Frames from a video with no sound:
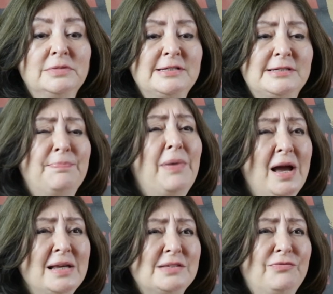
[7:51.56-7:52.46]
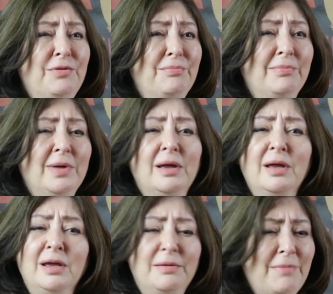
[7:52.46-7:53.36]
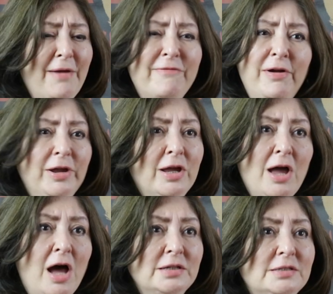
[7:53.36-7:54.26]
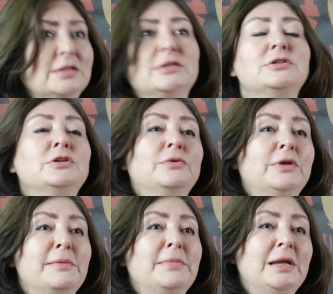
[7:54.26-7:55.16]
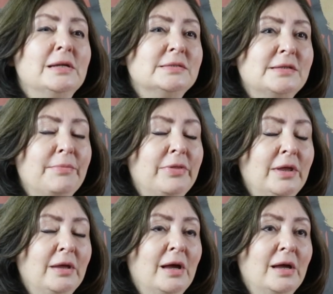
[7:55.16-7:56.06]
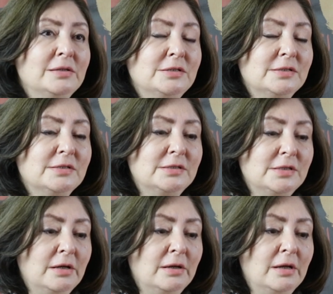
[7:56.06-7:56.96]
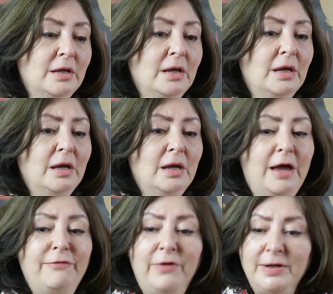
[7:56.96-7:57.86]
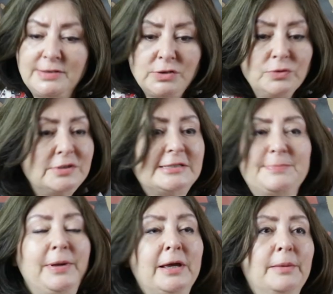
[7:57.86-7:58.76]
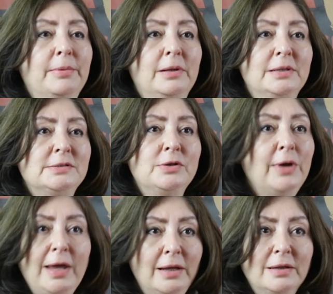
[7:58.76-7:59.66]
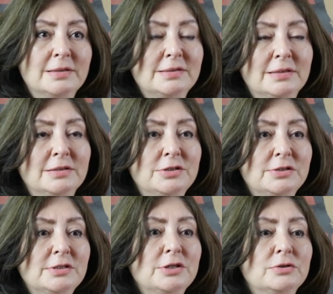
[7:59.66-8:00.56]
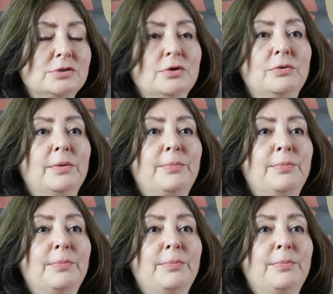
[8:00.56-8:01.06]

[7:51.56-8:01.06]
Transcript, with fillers: despise from my very gut. Do you know what I mean? It's something I just uh, I find so despicable and so heinous and just so so